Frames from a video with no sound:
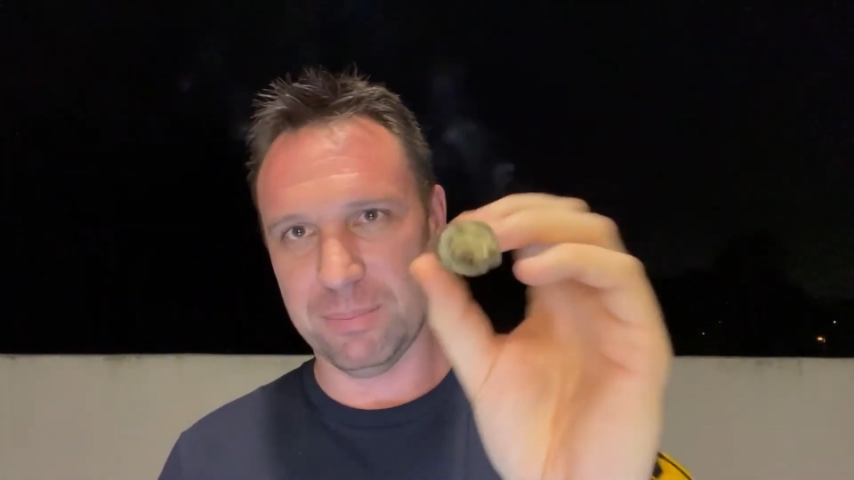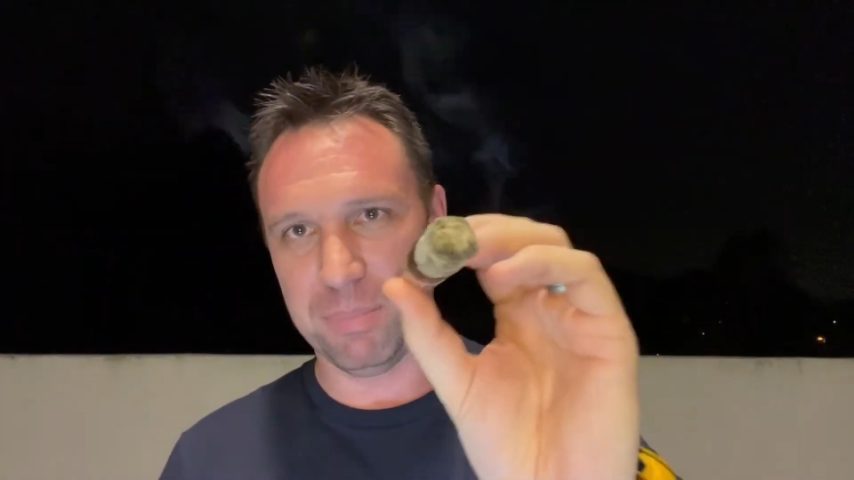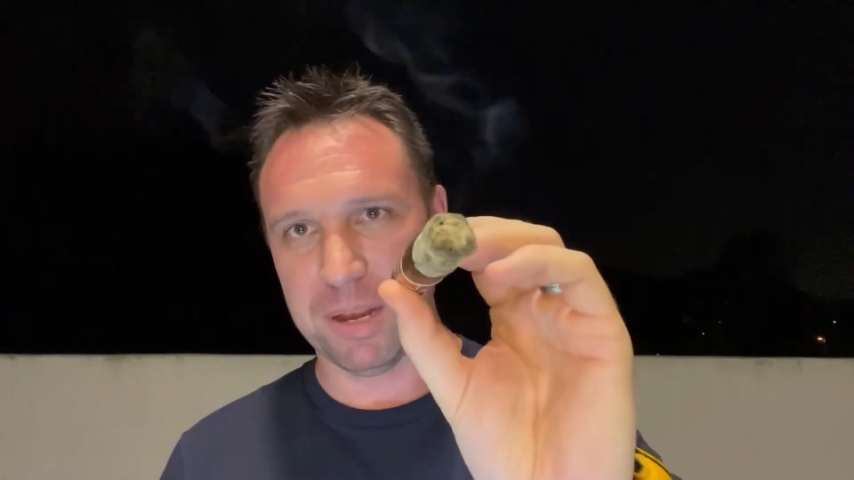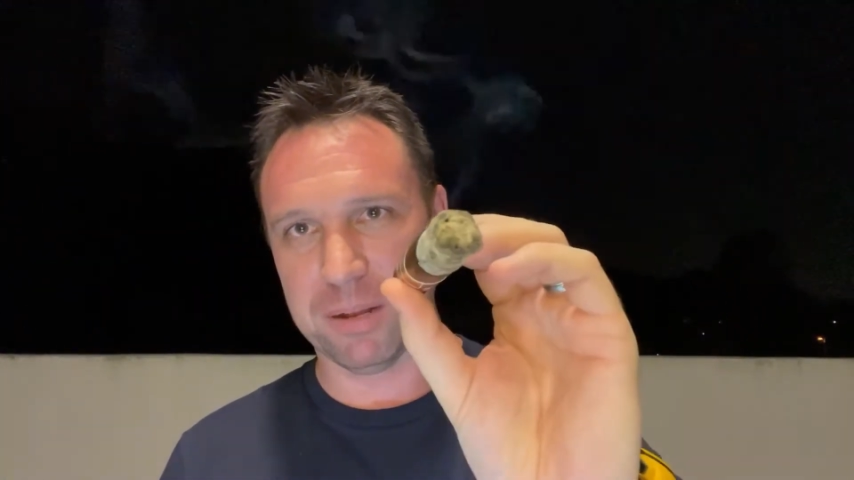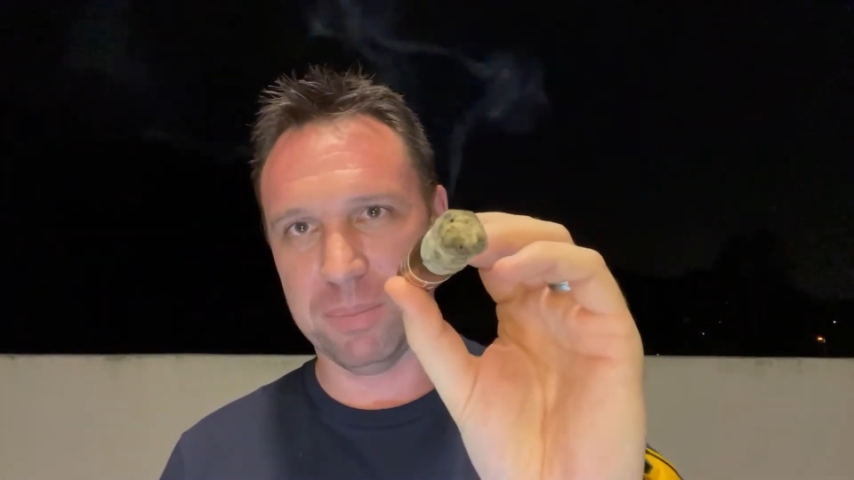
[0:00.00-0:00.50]

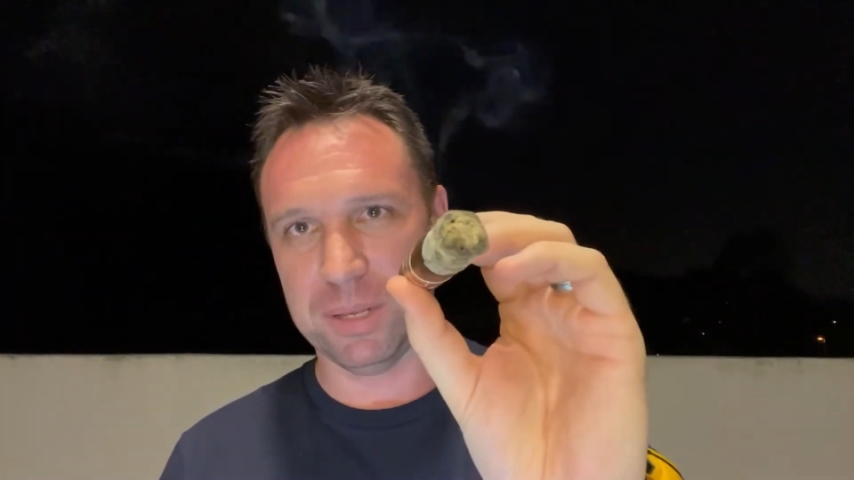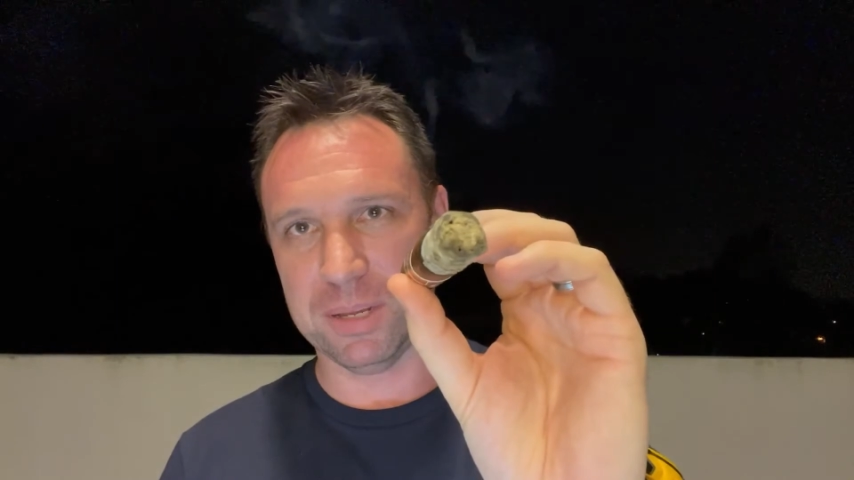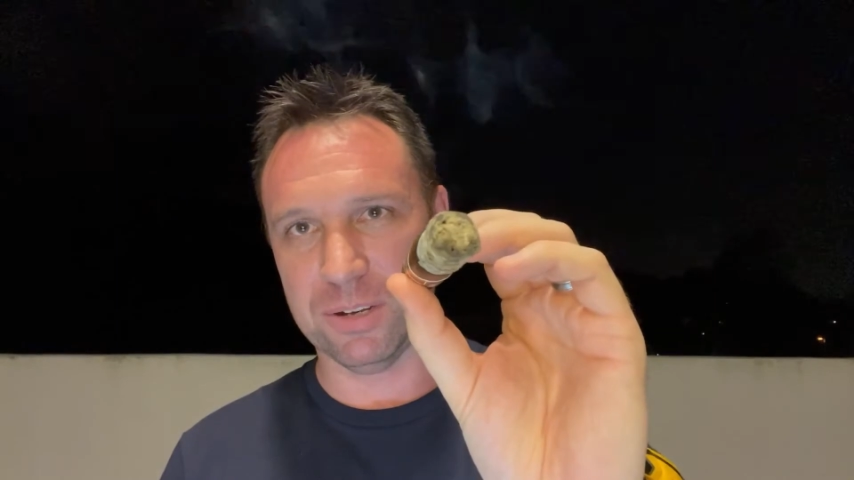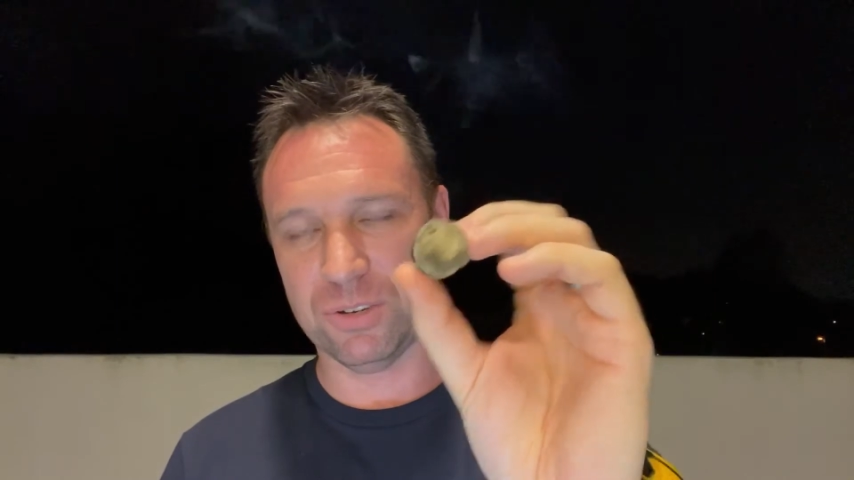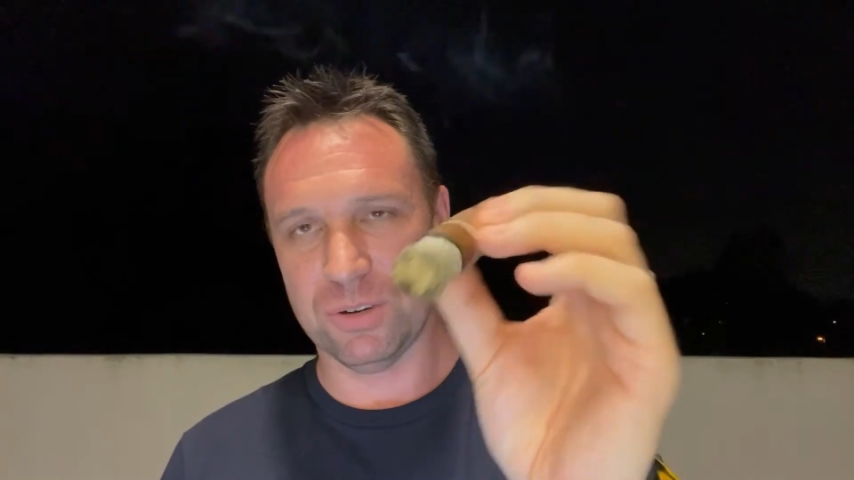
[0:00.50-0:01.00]
impeccably
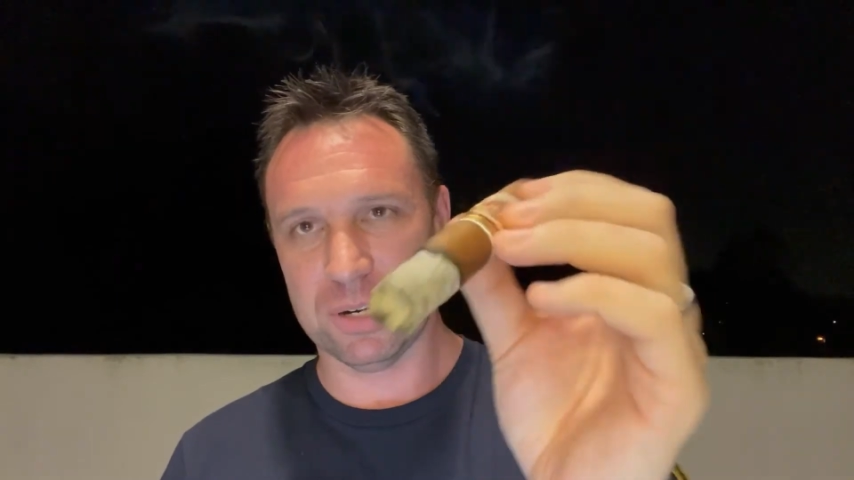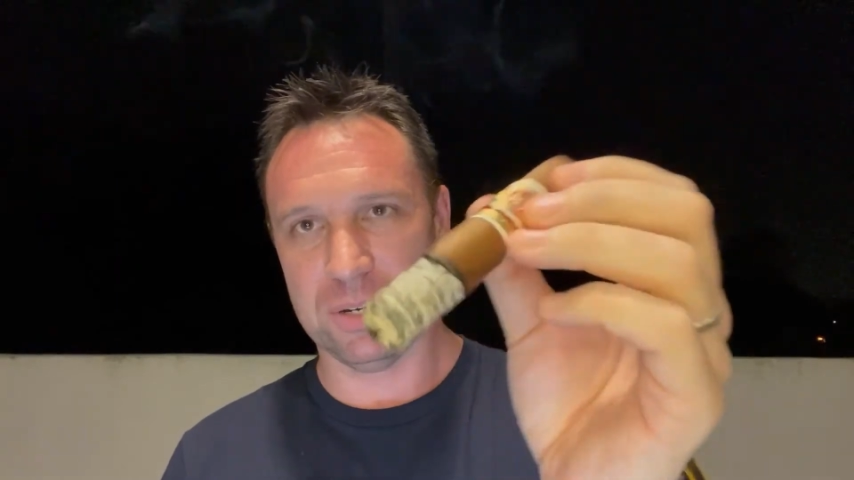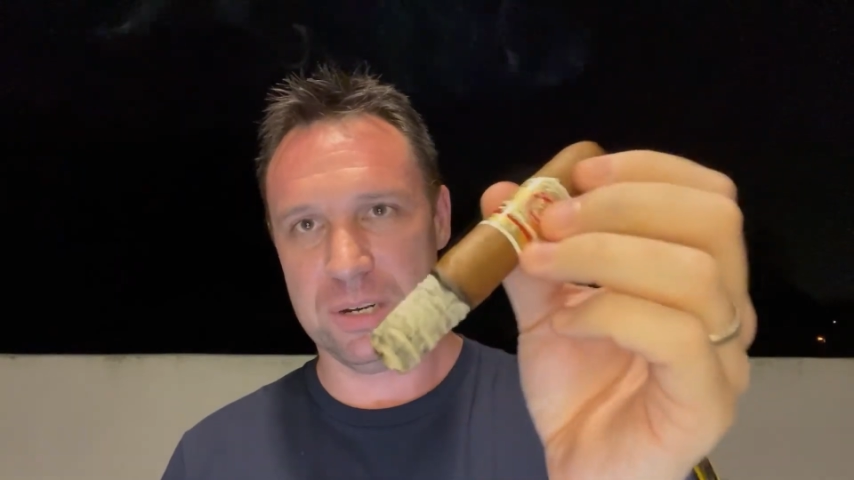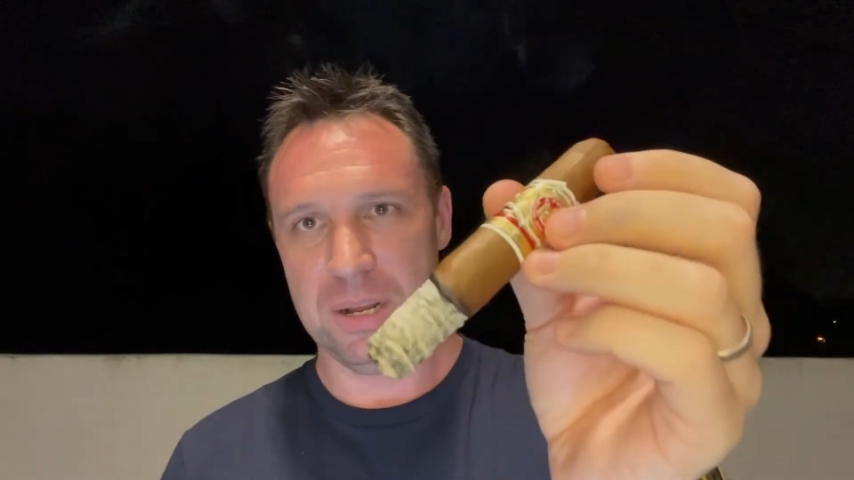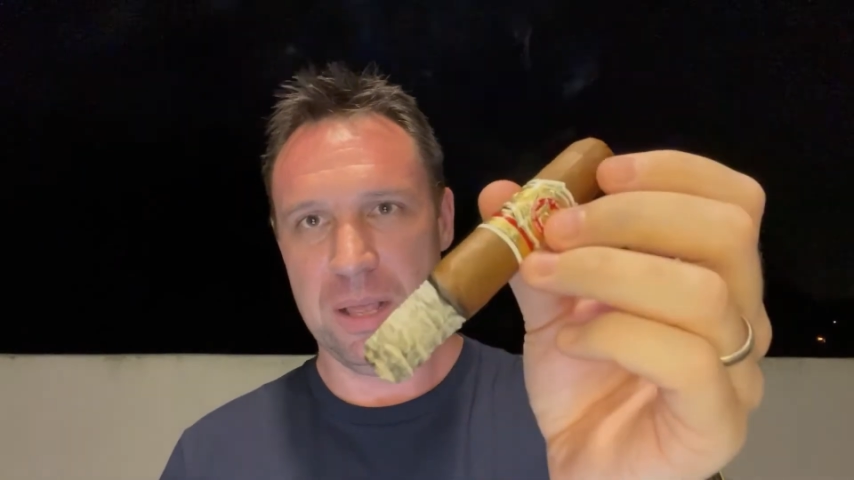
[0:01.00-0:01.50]

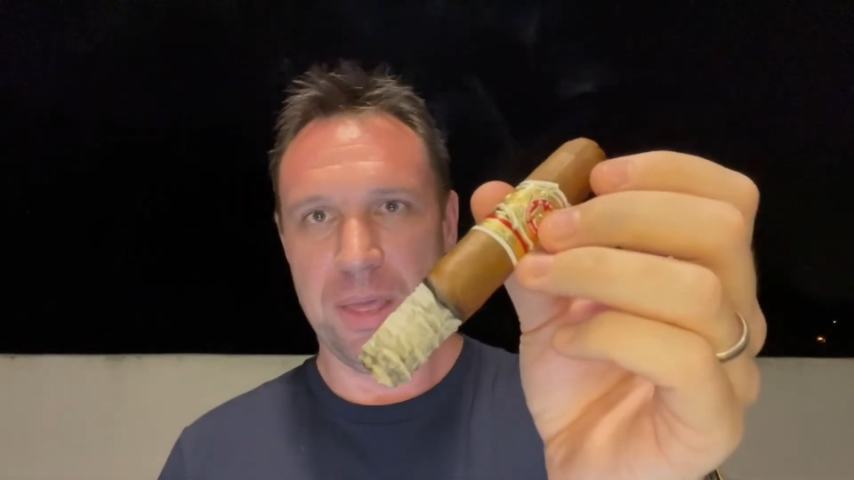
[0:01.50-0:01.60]
constructed.